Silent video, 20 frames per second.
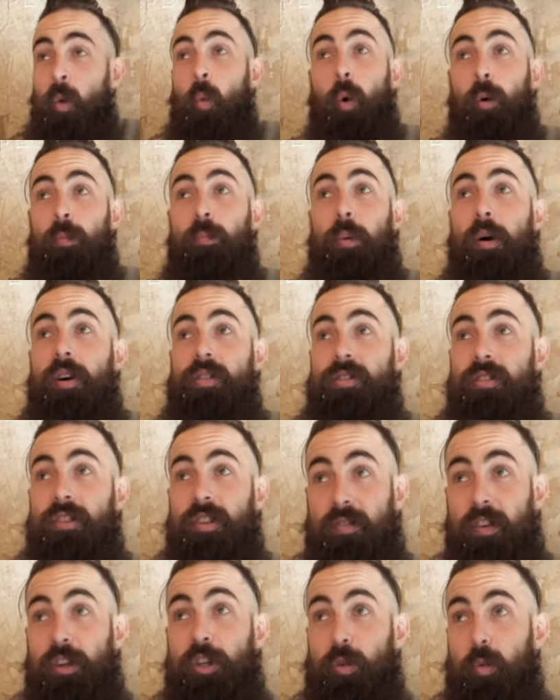One person
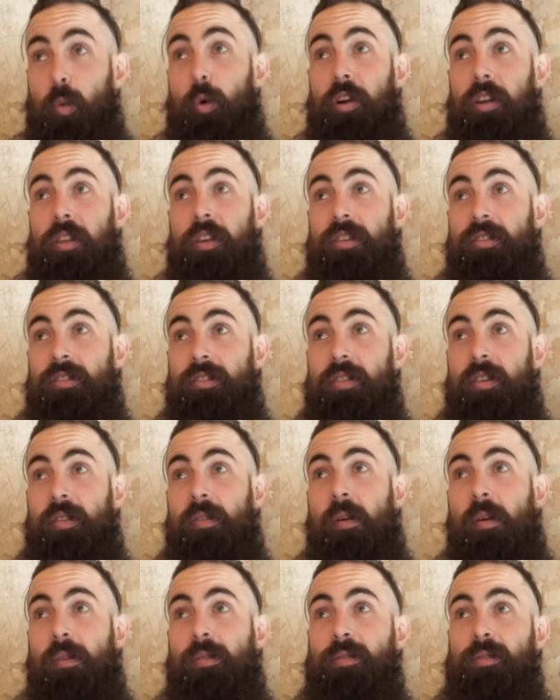has finished one of these.
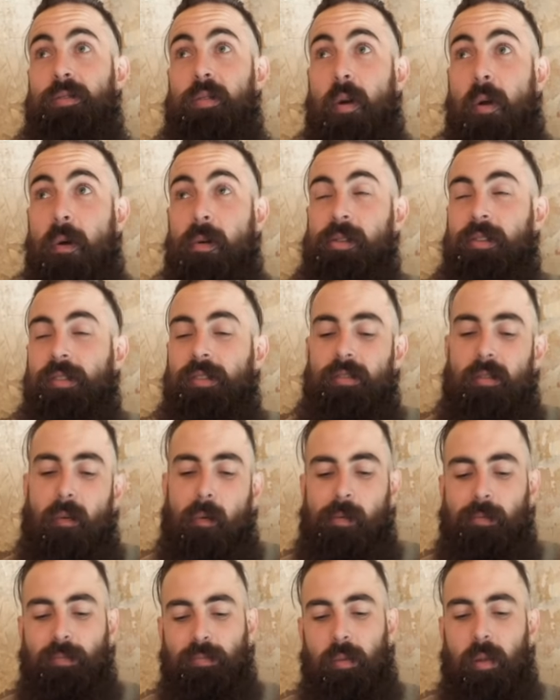Yeah.
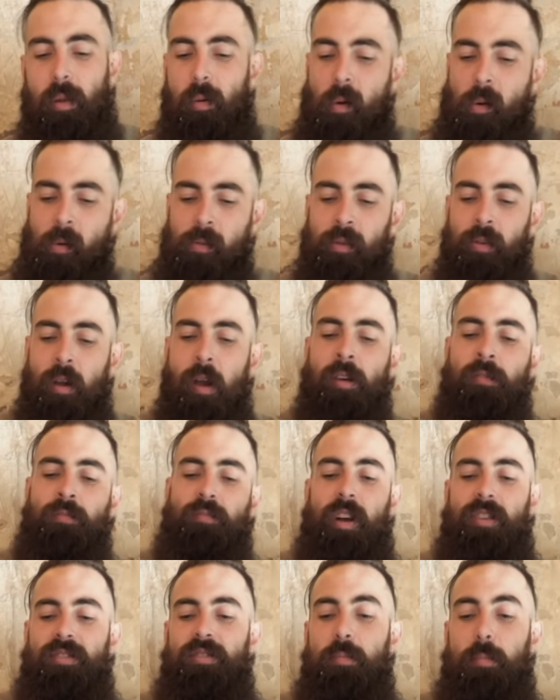And you're like,
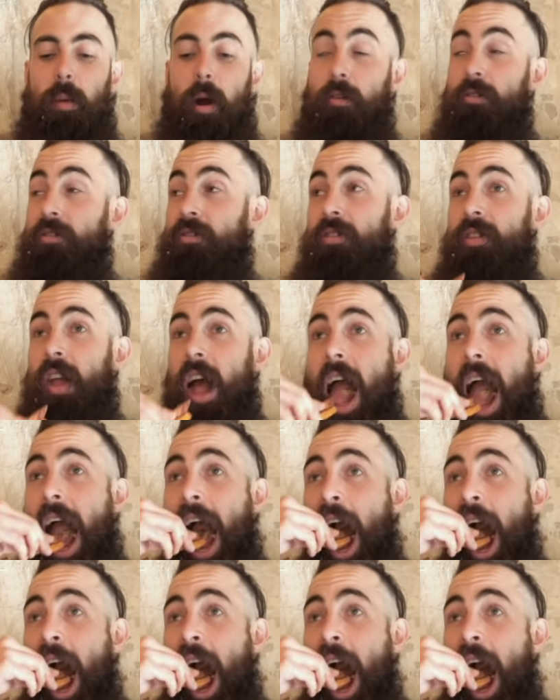that's embarrassing.